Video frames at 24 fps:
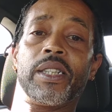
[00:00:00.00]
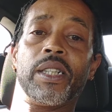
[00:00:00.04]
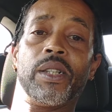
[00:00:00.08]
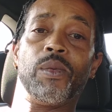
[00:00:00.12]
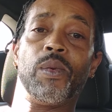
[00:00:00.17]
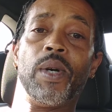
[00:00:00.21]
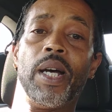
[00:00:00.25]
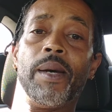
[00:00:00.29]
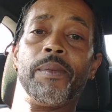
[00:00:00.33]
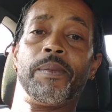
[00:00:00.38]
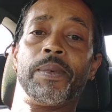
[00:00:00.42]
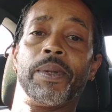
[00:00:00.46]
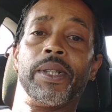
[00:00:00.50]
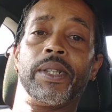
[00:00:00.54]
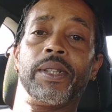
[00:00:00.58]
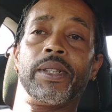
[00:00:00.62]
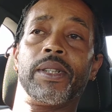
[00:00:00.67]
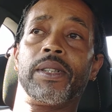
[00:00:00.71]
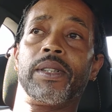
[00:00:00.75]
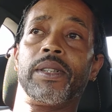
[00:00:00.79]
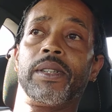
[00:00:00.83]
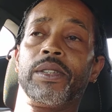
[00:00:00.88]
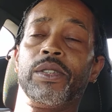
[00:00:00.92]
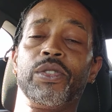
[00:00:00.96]
the weapon.
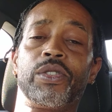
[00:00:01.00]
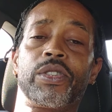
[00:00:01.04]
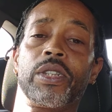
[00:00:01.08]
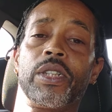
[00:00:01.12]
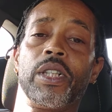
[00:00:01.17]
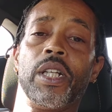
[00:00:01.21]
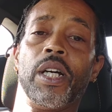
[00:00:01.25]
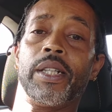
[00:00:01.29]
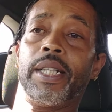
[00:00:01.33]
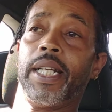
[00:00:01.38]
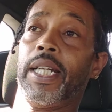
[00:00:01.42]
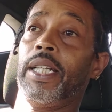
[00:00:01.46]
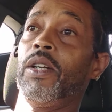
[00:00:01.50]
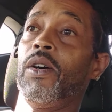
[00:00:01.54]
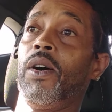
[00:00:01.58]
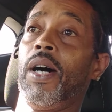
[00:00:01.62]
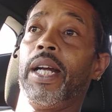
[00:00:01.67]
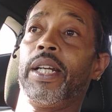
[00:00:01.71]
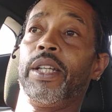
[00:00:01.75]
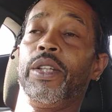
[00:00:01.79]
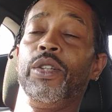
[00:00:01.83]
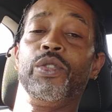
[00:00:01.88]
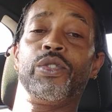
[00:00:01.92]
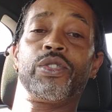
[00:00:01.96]
You should know. They know how
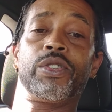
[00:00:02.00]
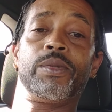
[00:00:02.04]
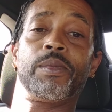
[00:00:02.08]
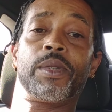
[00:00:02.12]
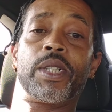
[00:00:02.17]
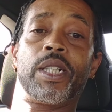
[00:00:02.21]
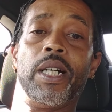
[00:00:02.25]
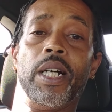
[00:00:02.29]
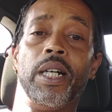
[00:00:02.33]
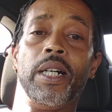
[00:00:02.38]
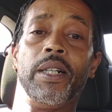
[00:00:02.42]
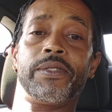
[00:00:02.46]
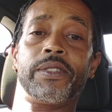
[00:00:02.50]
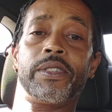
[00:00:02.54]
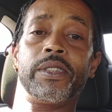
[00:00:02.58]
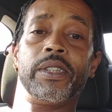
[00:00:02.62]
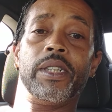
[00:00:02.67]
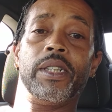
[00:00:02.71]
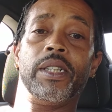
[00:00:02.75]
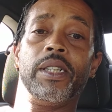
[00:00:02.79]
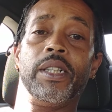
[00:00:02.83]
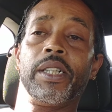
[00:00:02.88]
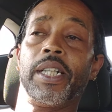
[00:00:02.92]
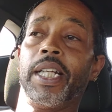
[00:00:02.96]
to use them cuffs.
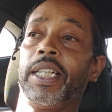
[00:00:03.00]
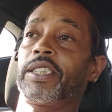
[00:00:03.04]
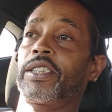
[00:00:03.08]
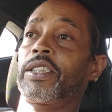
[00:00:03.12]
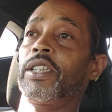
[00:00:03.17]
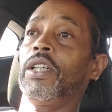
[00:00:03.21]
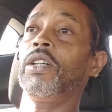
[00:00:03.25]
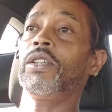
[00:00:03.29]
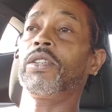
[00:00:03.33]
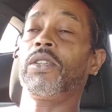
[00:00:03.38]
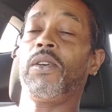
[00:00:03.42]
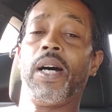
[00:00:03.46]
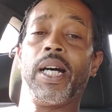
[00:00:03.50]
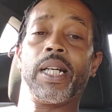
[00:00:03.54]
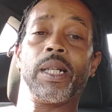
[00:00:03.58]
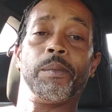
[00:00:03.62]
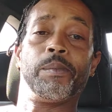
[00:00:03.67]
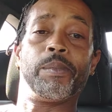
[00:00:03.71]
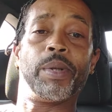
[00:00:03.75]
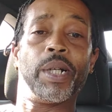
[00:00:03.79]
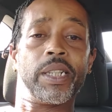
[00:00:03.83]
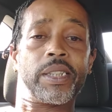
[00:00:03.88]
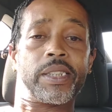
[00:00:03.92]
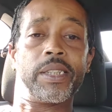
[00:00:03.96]
They sure know how to
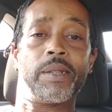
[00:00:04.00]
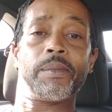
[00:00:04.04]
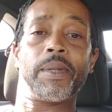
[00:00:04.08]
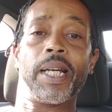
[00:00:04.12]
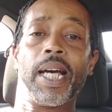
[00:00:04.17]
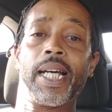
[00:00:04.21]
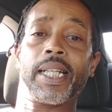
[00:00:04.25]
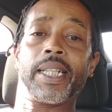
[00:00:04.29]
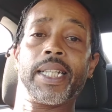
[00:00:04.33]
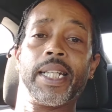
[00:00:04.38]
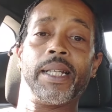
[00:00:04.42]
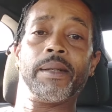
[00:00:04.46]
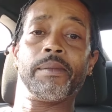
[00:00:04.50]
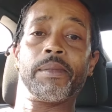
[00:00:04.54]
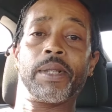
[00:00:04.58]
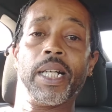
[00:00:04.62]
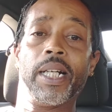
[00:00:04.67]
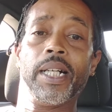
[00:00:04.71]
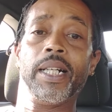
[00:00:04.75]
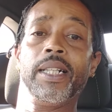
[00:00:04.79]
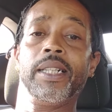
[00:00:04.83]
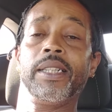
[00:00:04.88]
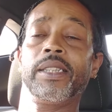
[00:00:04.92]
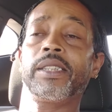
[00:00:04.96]
bust them goddamn
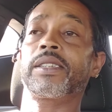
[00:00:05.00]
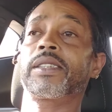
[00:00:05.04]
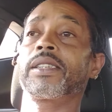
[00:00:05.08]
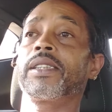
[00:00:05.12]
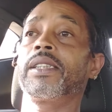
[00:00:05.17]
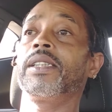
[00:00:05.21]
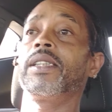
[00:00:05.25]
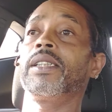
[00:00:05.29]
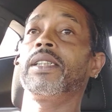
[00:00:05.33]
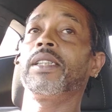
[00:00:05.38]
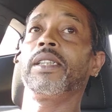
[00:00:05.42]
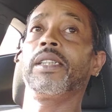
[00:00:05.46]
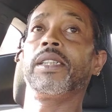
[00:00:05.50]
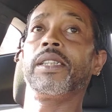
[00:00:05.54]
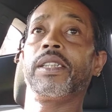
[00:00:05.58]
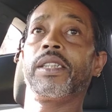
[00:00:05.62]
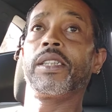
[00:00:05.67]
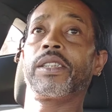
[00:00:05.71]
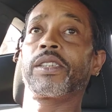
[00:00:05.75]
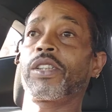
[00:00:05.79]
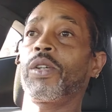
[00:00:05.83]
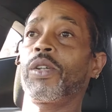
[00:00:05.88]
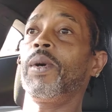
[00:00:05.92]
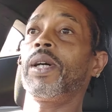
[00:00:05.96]

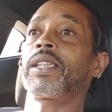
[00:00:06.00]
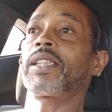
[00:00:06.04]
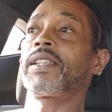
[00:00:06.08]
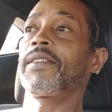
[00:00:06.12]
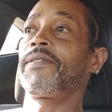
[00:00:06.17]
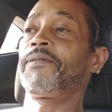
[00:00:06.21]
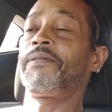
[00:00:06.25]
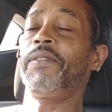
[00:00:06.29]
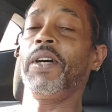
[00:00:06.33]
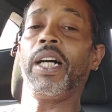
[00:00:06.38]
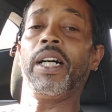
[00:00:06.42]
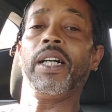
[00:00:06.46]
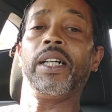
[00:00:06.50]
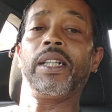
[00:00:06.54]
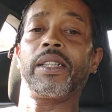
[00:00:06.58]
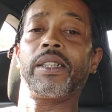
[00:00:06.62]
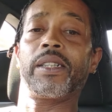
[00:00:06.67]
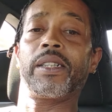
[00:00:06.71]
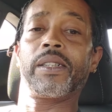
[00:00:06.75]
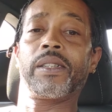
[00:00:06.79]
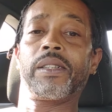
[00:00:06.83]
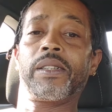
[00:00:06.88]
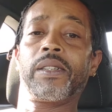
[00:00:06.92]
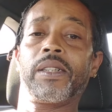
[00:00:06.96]
guns. So what the fuck
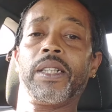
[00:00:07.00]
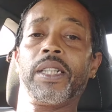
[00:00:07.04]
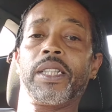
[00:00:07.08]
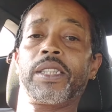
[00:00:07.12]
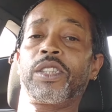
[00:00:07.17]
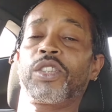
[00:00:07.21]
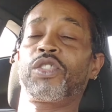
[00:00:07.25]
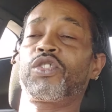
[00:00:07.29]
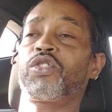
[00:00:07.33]
is the